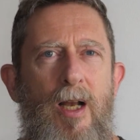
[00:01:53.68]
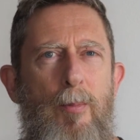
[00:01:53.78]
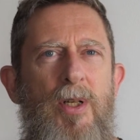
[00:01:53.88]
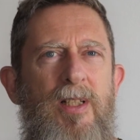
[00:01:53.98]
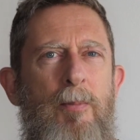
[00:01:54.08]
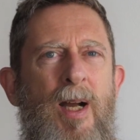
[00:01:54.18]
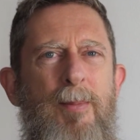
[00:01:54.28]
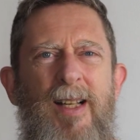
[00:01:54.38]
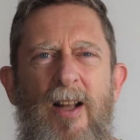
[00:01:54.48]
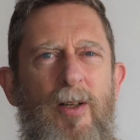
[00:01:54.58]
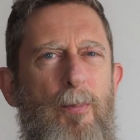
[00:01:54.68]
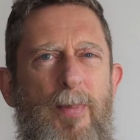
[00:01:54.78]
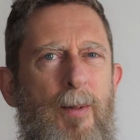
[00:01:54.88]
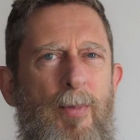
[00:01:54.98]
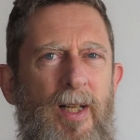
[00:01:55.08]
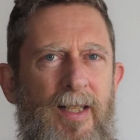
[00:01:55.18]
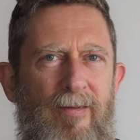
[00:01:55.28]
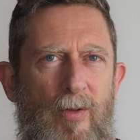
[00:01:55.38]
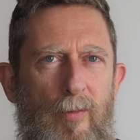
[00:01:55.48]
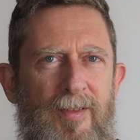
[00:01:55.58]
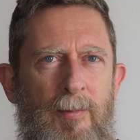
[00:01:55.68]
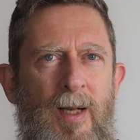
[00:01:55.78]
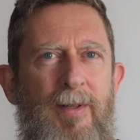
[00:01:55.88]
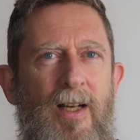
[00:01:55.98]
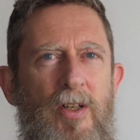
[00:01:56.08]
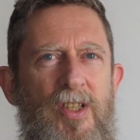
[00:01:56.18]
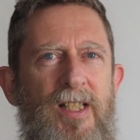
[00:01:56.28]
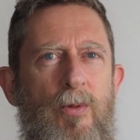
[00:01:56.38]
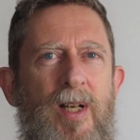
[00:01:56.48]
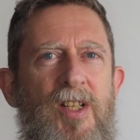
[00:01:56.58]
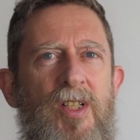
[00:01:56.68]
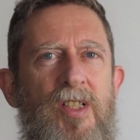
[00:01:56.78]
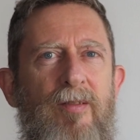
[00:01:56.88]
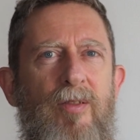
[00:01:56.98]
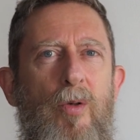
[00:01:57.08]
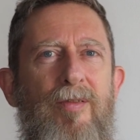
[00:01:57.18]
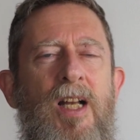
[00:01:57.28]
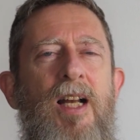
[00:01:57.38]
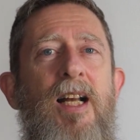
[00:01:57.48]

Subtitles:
but there might be other people involved, there might be other situations involved